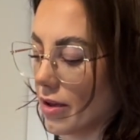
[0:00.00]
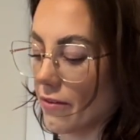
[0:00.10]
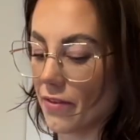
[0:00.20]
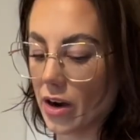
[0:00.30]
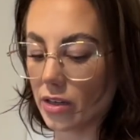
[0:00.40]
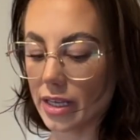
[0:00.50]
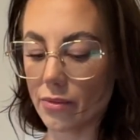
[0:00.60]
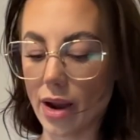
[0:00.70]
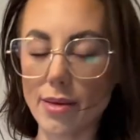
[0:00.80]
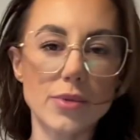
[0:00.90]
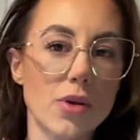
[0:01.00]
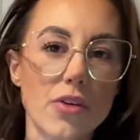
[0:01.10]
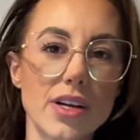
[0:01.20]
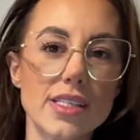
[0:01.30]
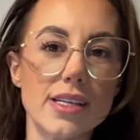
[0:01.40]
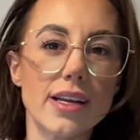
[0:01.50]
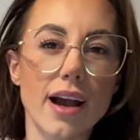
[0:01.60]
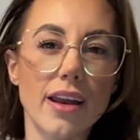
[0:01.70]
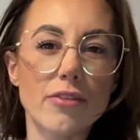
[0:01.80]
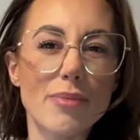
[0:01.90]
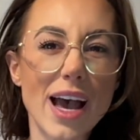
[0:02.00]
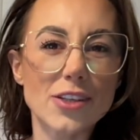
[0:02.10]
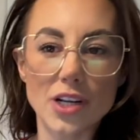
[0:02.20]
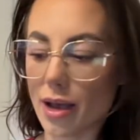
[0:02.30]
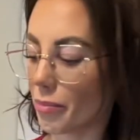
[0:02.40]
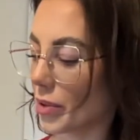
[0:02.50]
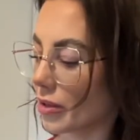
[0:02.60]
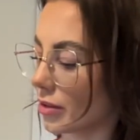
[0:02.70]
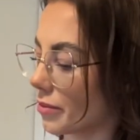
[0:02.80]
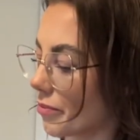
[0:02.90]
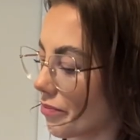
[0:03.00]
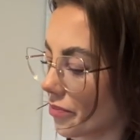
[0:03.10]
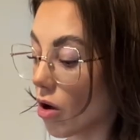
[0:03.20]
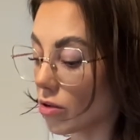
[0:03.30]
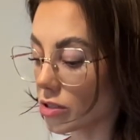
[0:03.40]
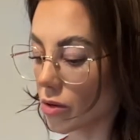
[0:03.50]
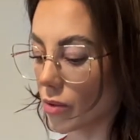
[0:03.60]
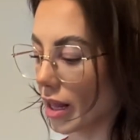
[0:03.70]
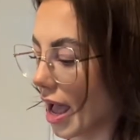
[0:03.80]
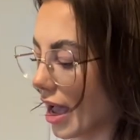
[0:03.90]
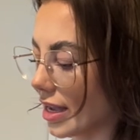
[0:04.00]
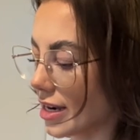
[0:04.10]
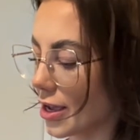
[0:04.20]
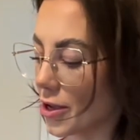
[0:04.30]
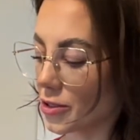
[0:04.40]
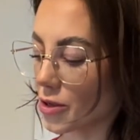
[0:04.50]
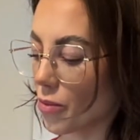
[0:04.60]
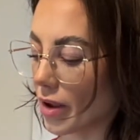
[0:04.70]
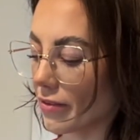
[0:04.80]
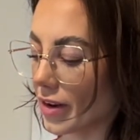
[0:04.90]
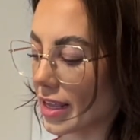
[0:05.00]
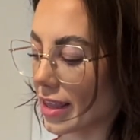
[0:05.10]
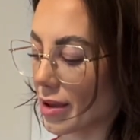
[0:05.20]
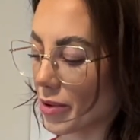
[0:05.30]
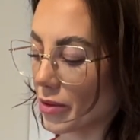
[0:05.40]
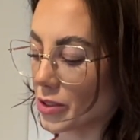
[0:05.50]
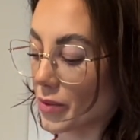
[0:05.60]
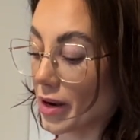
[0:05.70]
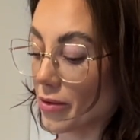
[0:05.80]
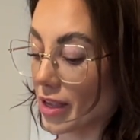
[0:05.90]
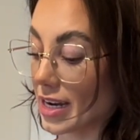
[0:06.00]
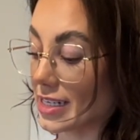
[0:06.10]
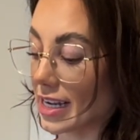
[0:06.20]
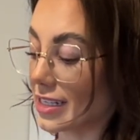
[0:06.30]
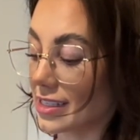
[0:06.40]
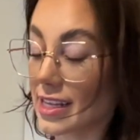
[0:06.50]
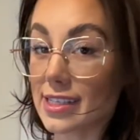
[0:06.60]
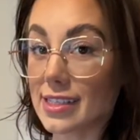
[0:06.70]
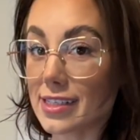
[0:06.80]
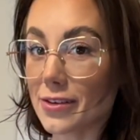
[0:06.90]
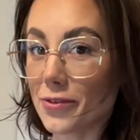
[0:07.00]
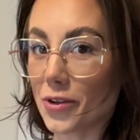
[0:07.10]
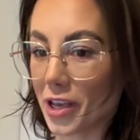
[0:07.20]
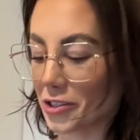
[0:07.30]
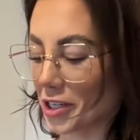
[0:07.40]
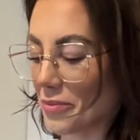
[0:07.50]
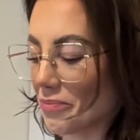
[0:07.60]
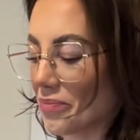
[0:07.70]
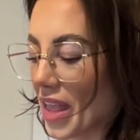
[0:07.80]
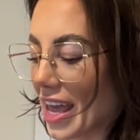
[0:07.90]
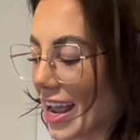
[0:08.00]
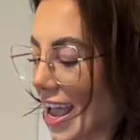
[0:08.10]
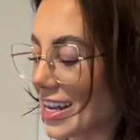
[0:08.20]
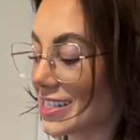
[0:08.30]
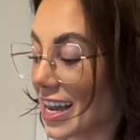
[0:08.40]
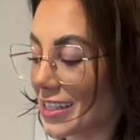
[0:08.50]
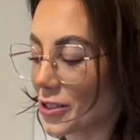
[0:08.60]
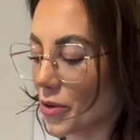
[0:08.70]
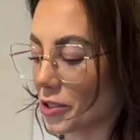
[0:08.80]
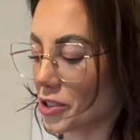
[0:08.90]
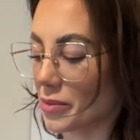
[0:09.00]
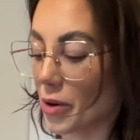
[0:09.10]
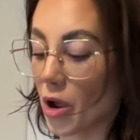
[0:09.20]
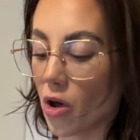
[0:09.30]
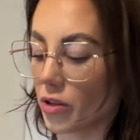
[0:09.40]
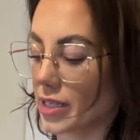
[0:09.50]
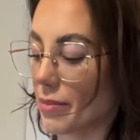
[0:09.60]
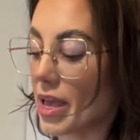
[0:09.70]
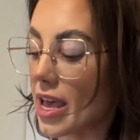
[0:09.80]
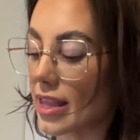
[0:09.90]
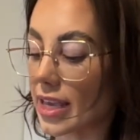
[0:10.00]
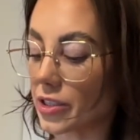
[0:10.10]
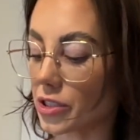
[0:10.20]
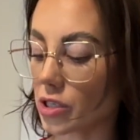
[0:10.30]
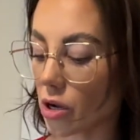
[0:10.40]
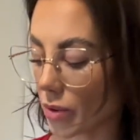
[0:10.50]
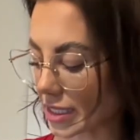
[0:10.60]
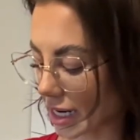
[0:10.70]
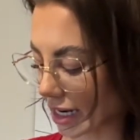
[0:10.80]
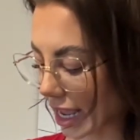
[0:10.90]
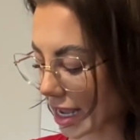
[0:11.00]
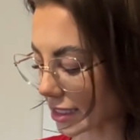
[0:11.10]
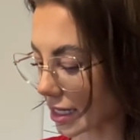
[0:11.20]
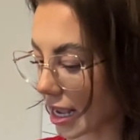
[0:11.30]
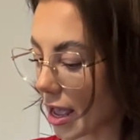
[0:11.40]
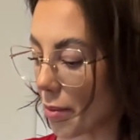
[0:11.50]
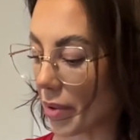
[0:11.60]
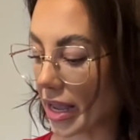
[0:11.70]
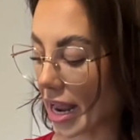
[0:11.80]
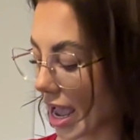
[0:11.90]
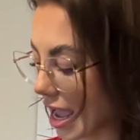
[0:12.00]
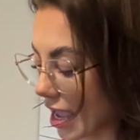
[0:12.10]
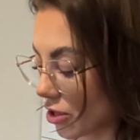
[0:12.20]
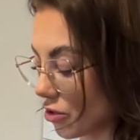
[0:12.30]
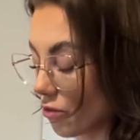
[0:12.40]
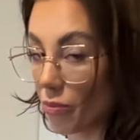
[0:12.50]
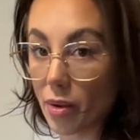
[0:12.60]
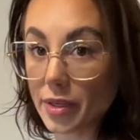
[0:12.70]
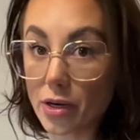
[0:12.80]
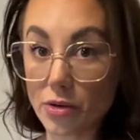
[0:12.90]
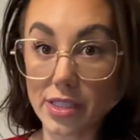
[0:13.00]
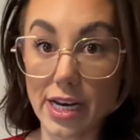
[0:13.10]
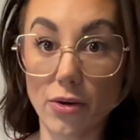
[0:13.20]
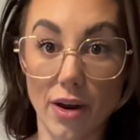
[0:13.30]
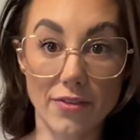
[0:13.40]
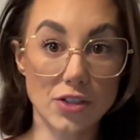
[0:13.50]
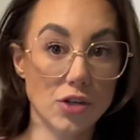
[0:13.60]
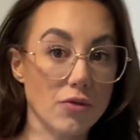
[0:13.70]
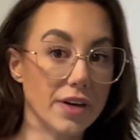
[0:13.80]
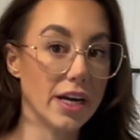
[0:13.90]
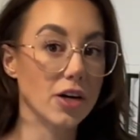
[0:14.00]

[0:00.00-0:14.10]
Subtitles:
fairly ripe so they're easy to kind of mash up. Also will add, so one funny thing about this reno that I did is this isn't a full kitchen, and I get tons of questions about it all the time. The kitchen's not quite done yet, but you've probably noticed I don't have a stove in here.